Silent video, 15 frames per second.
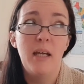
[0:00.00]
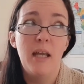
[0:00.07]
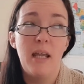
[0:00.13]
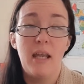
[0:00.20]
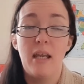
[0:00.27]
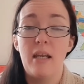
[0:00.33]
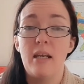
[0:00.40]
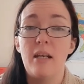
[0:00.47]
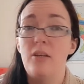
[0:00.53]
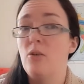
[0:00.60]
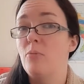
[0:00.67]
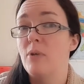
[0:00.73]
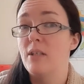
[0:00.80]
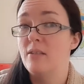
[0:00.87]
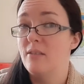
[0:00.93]
And I know
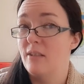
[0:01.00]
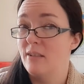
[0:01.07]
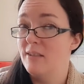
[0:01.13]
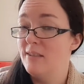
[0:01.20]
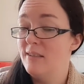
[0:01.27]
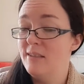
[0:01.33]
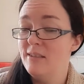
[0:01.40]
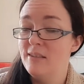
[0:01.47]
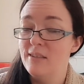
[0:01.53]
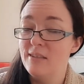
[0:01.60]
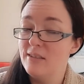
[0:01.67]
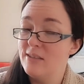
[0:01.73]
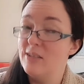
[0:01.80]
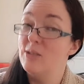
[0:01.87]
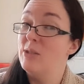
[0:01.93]
my son
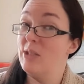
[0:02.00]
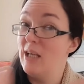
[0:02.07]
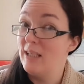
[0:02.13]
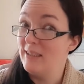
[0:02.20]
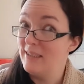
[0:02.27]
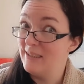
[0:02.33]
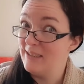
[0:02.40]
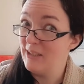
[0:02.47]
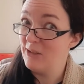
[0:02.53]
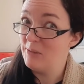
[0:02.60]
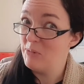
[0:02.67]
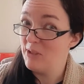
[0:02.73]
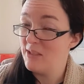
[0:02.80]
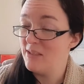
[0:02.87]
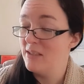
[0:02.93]
does not like scary
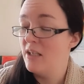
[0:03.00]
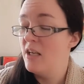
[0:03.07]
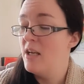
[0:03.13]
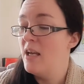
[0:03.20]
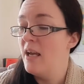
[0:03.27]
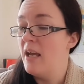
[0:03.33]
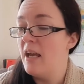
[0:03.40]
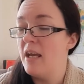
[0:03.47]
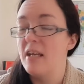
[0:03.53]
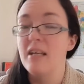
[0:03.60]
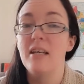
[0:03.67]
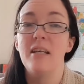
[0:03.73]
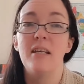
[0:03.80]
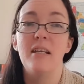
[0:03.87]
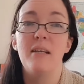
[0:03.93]
books,
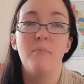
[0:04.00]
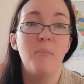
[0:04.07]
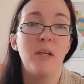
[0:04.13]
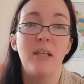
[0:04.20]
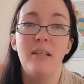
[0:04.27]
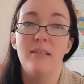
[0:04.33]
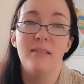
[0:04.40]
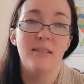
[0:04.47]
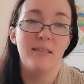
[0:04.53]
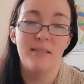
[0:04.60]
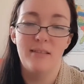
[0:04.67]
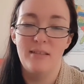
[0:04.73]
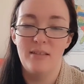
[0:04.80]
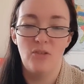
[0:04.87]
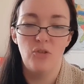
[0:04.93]
and my
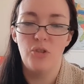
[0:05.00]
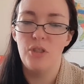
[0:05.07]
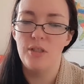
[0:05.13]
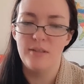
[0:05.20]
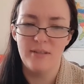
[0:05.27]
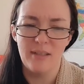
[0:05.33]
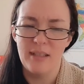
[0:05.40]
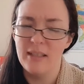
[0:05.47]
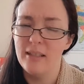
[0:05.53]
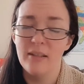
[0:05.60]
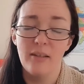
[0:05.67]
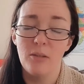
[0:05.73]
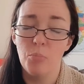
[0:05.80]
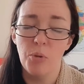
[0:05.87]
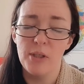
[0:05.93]
niece she's like
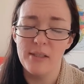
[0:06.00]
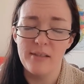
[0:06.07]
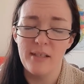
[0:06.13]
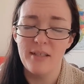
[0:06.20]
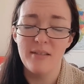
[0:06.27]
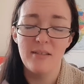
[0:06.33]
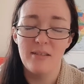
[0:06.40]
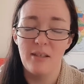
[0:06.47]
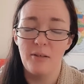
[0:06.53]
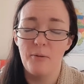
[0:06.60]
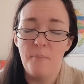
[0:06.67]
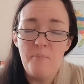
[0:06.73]
the princess, so